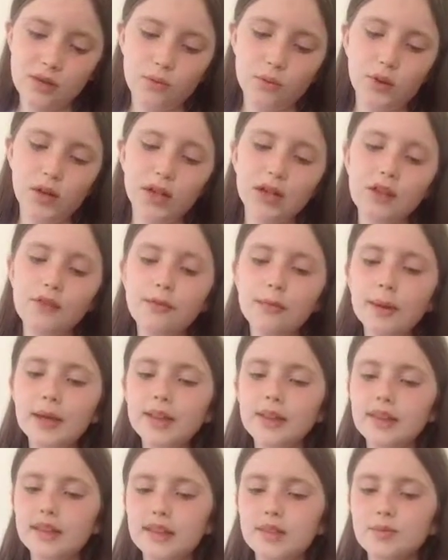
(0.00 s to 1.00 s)
What I love
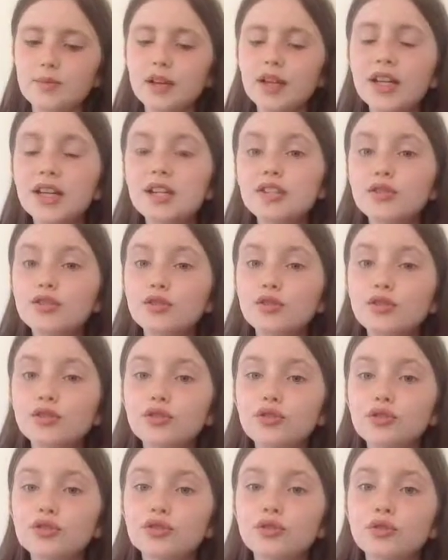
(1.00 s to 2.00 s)
about this one is
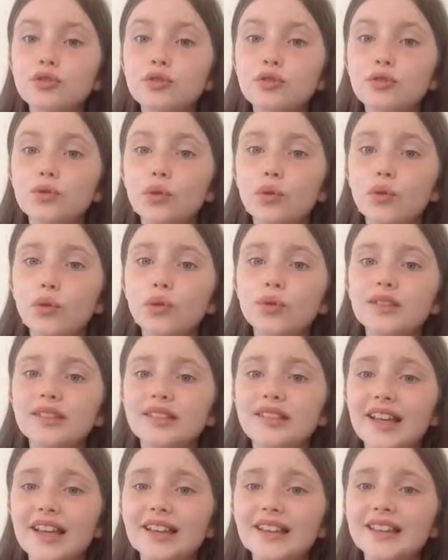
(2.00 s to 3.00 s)
there's no
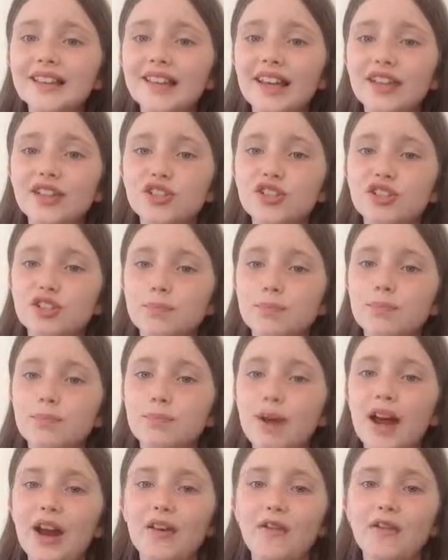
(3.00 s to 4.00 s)
dents. It's just
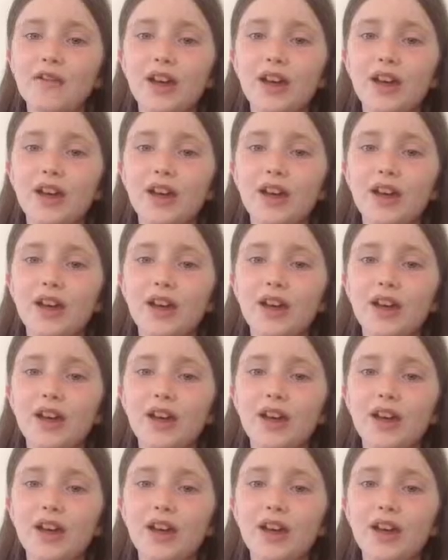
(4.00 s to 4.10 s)
perfect.